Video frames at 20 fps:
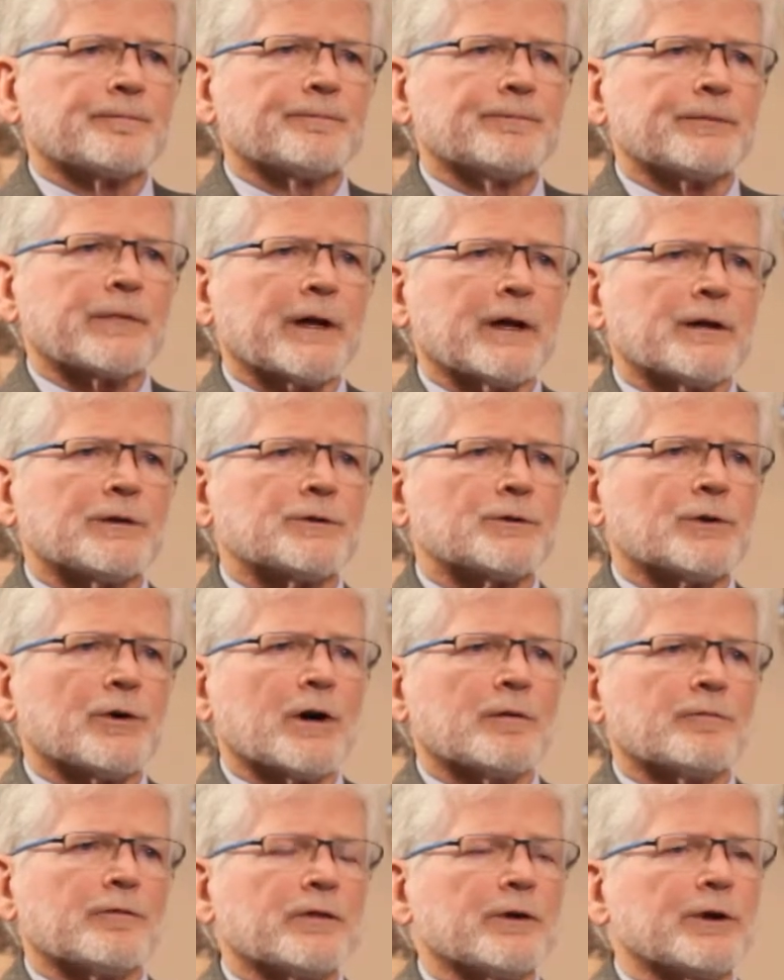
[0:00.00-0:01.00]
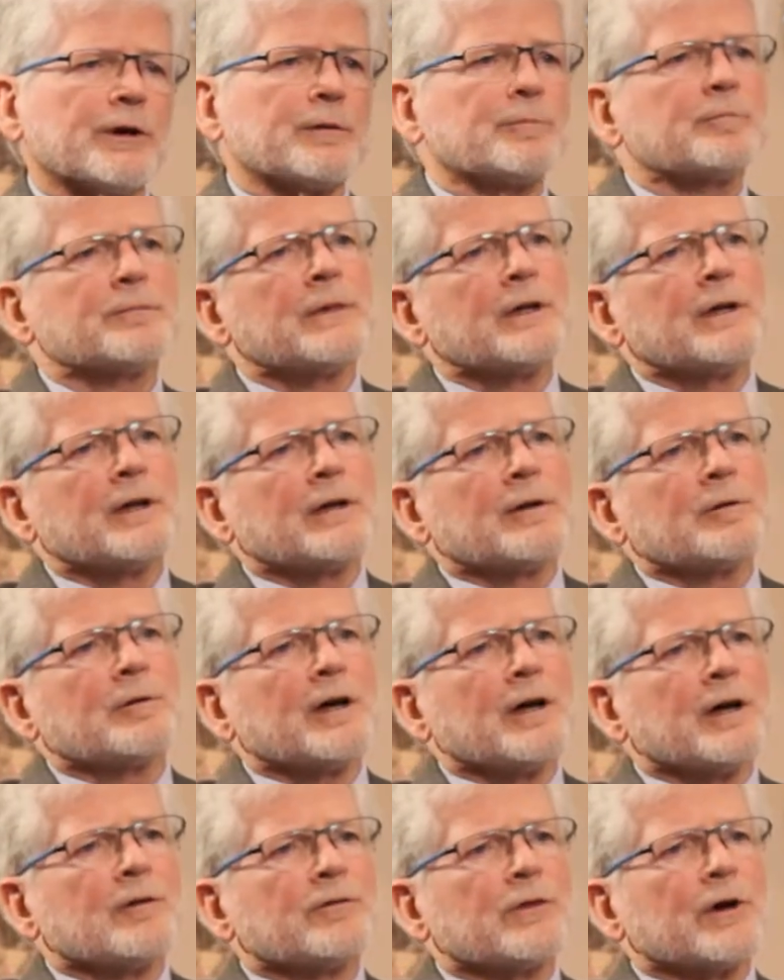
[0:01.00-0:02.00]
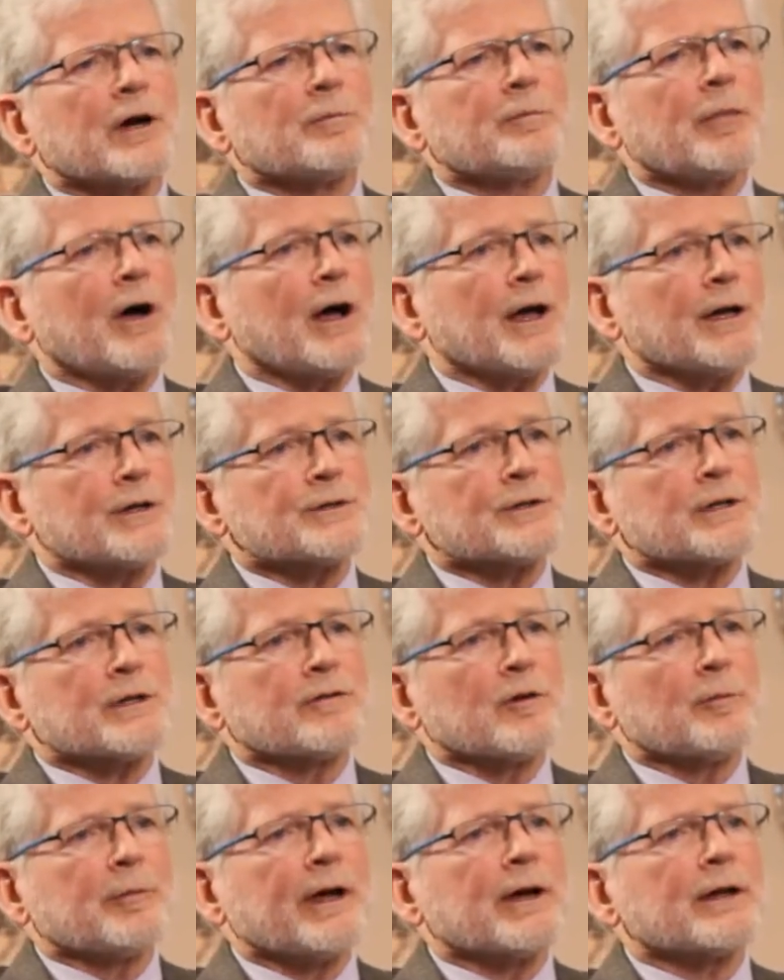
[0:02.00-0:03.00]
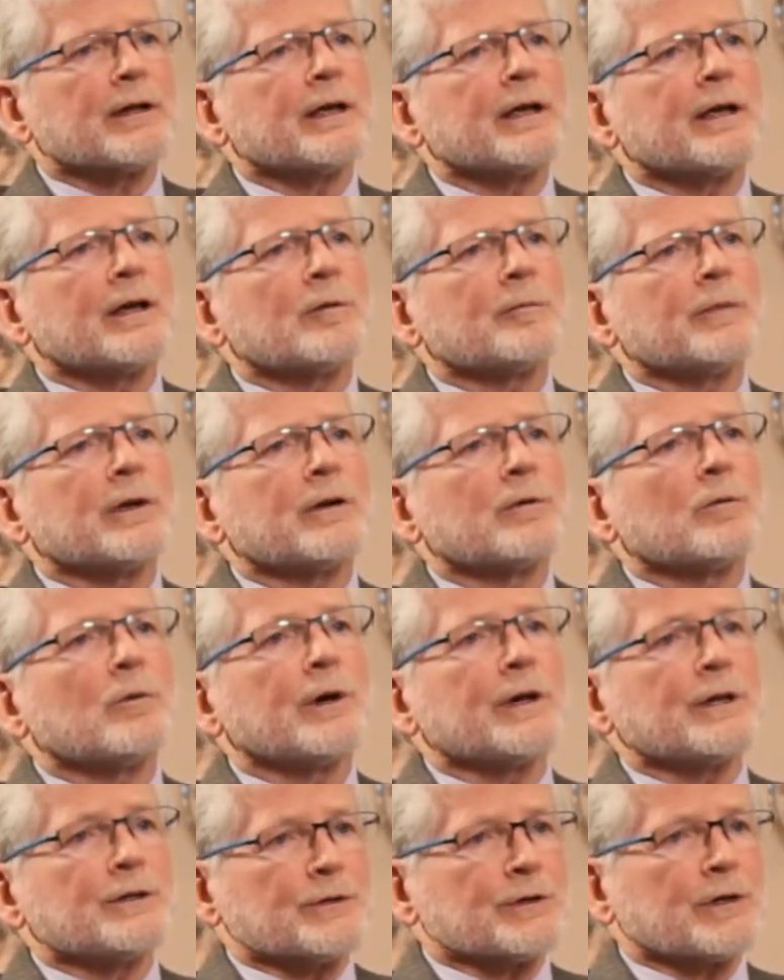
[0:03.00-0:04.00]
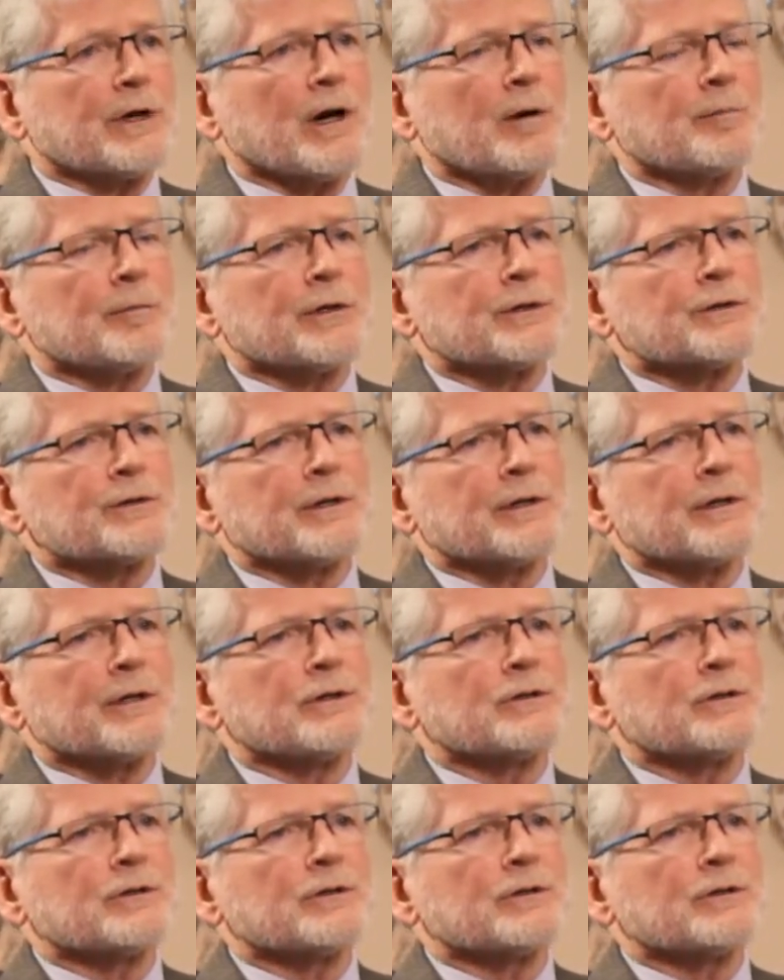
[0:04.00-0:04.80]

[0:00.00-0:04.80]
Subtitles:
And so I'm very positive about him and what he's accomplished in his